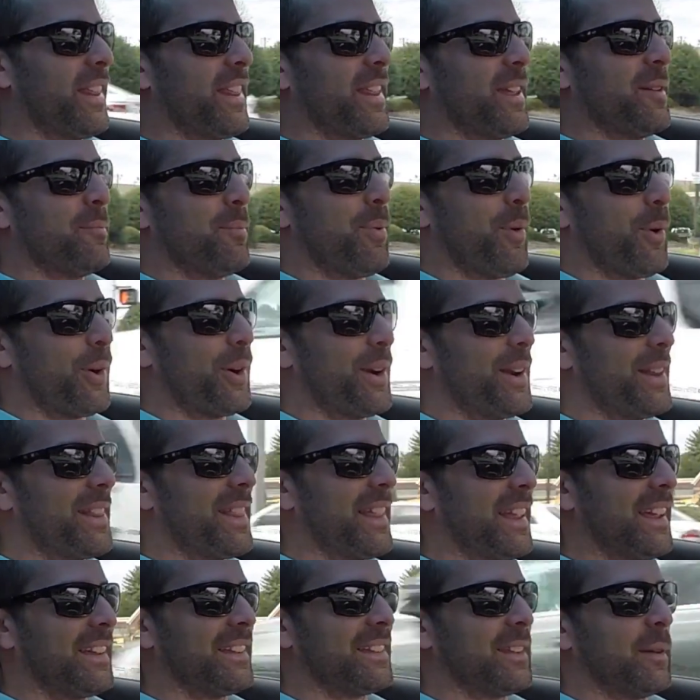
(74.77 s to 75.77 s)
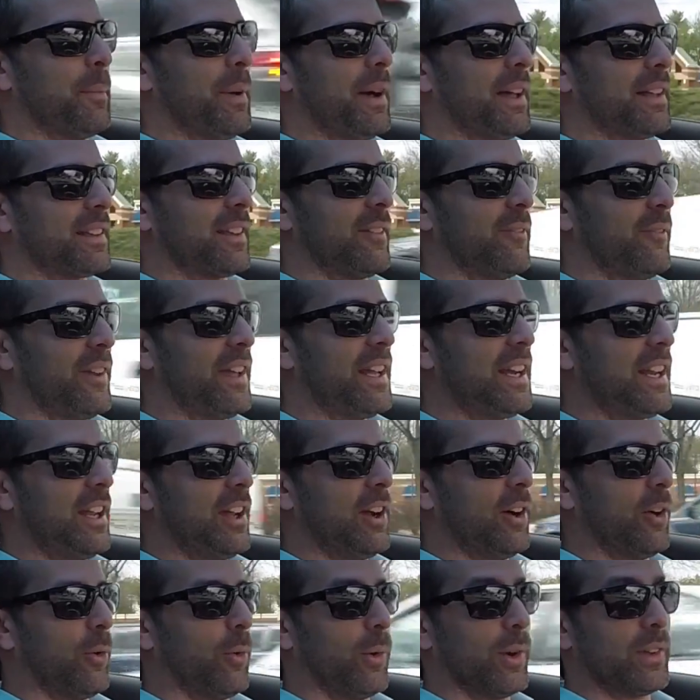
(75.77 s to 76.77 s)
important things about the
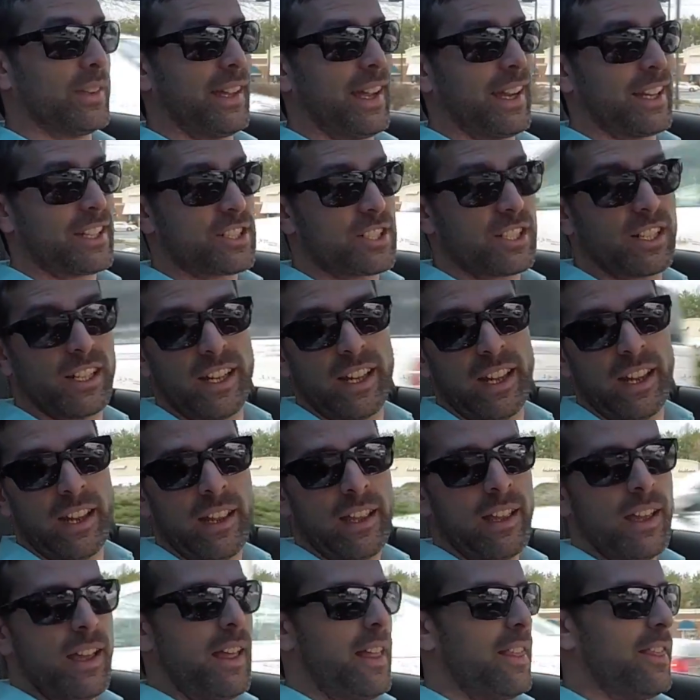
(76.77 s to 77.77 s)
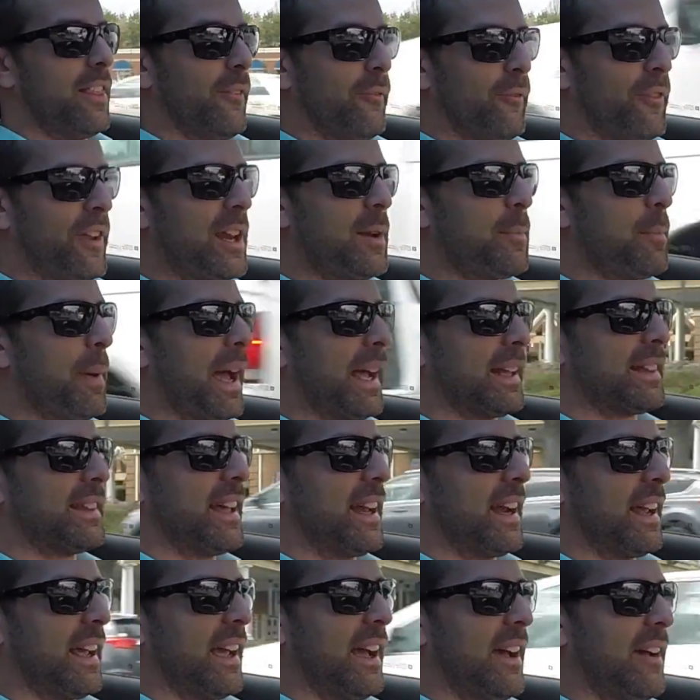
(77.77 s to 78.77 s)
video was actually the feedback
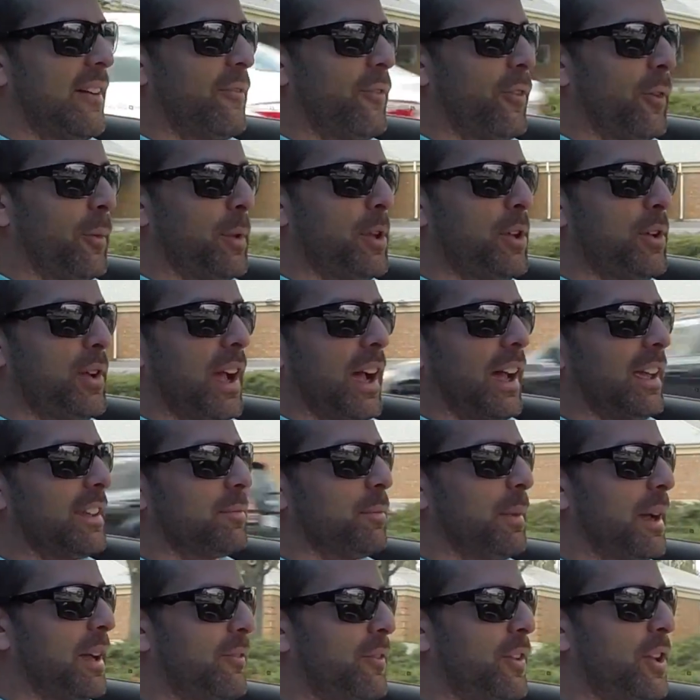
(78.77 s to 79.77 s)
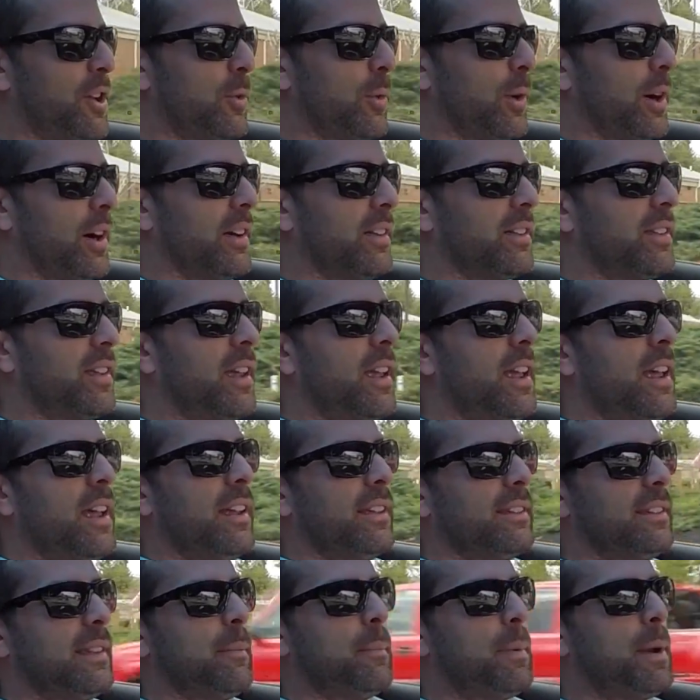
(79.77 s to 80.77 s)
that I got from you guys, my viewers.
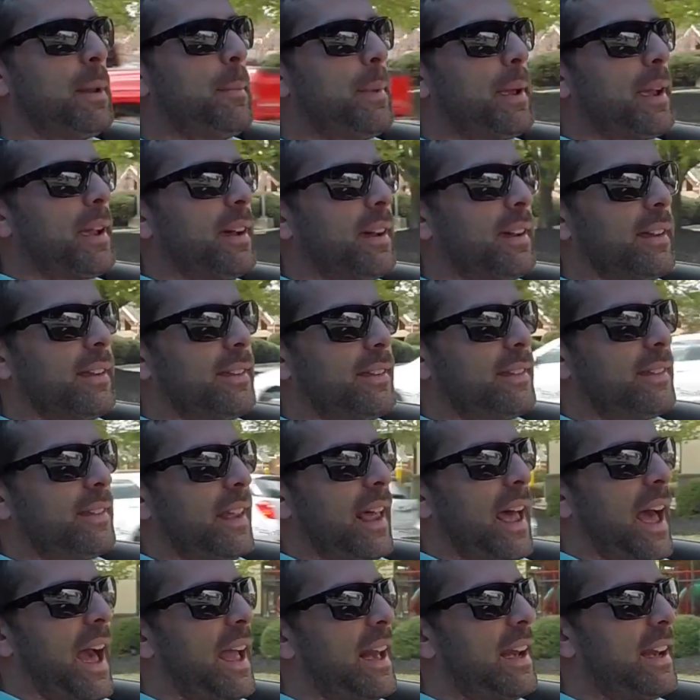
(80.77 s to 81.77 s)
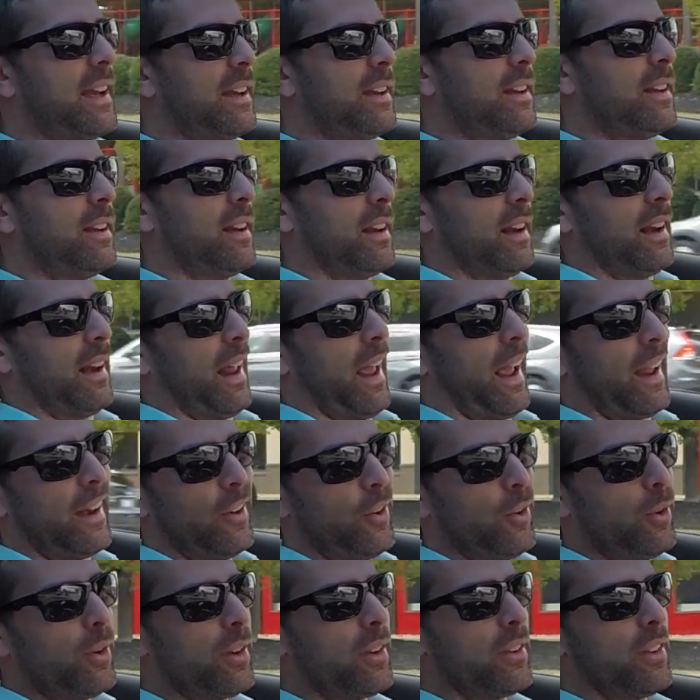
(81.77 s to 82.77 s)
Simply because I
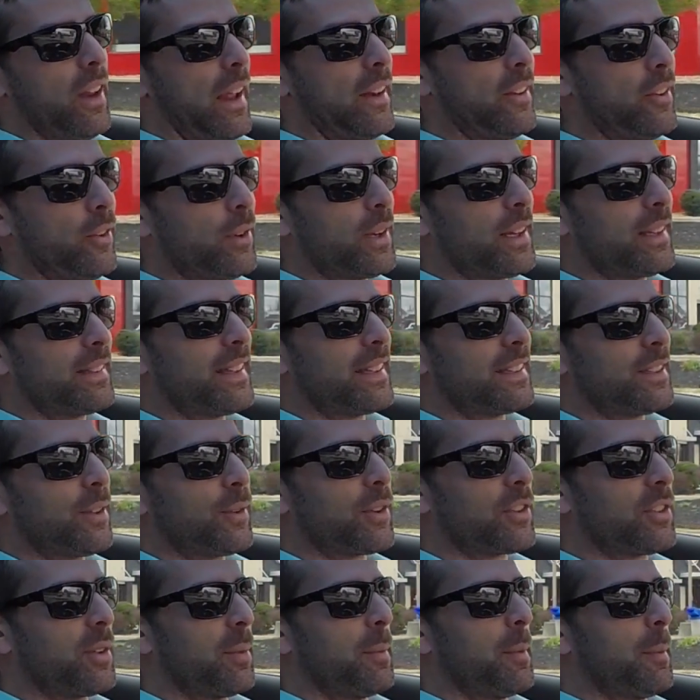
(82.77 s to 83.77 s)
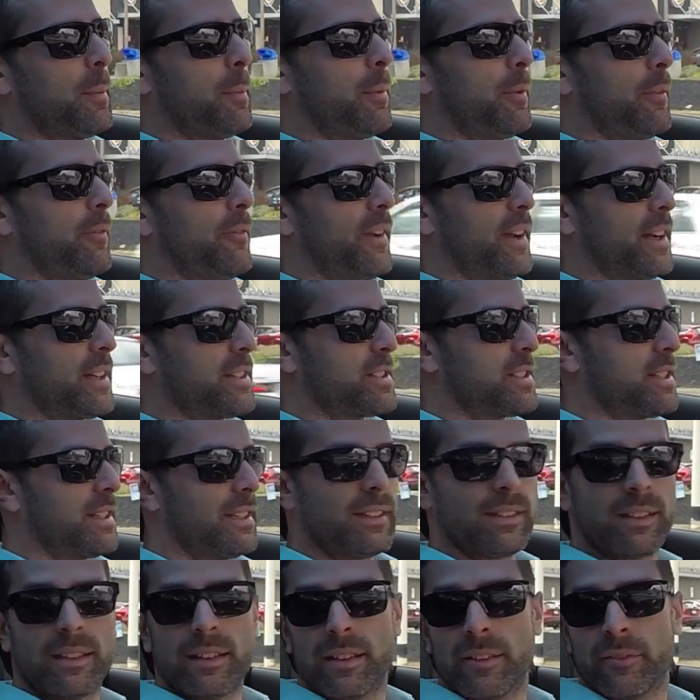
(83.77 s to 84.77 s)
noticed that there were some
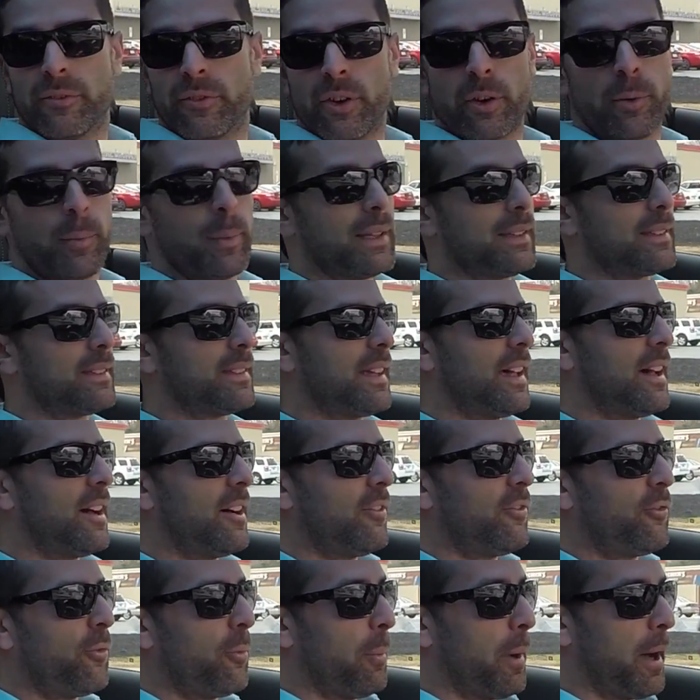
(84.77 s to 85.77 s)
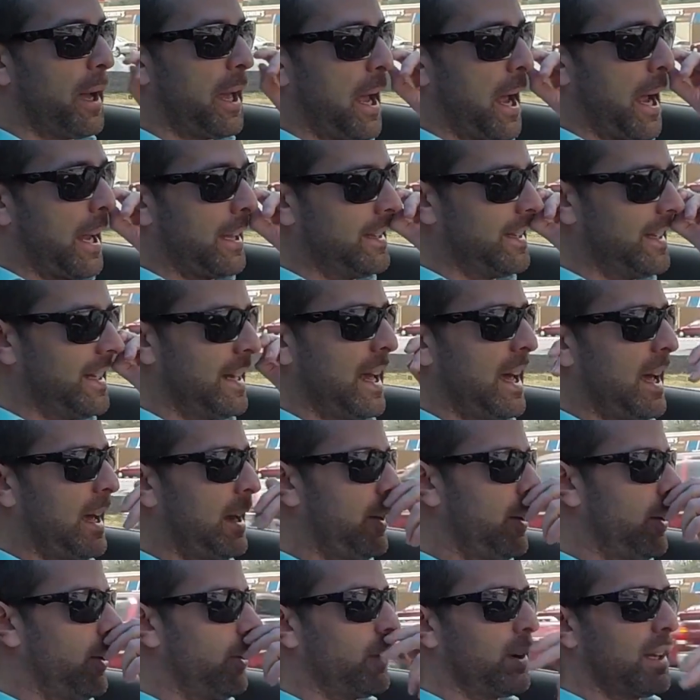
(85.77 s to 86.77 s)
imperfections in the film itself, but I did
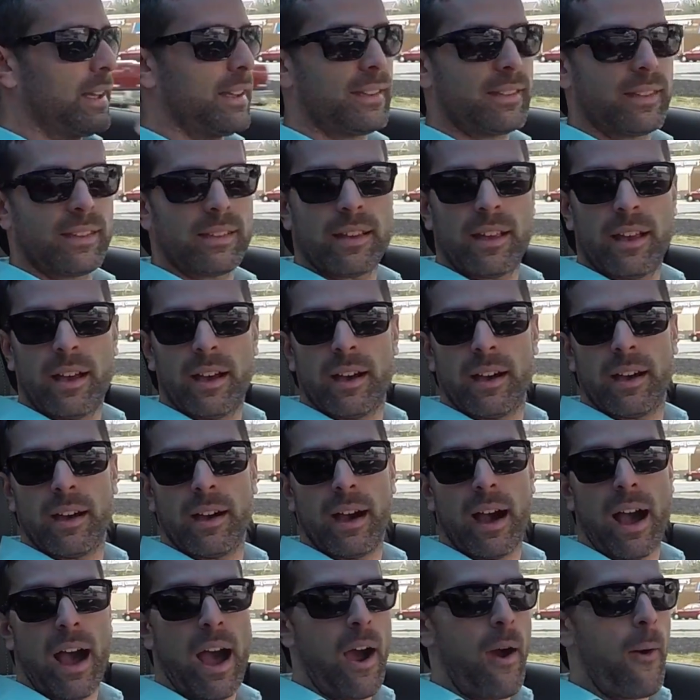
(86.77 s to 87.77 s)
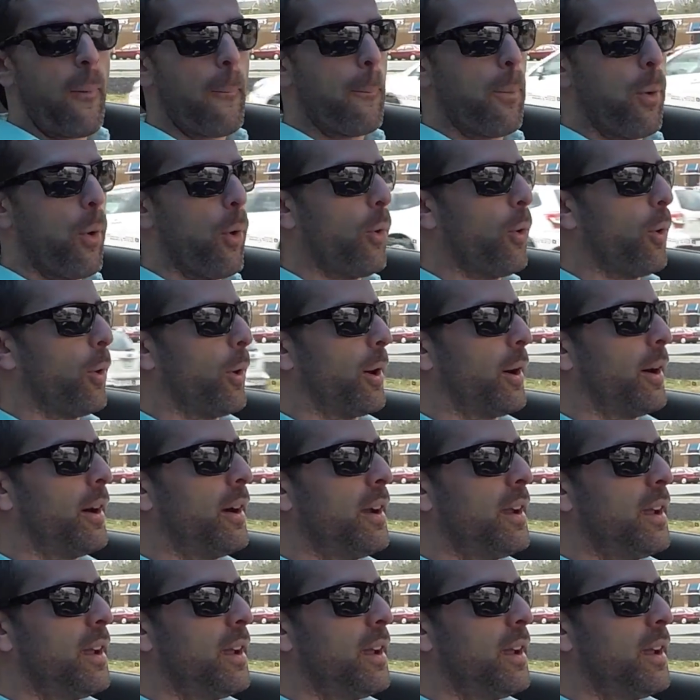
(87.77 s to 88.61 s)
not notice how poor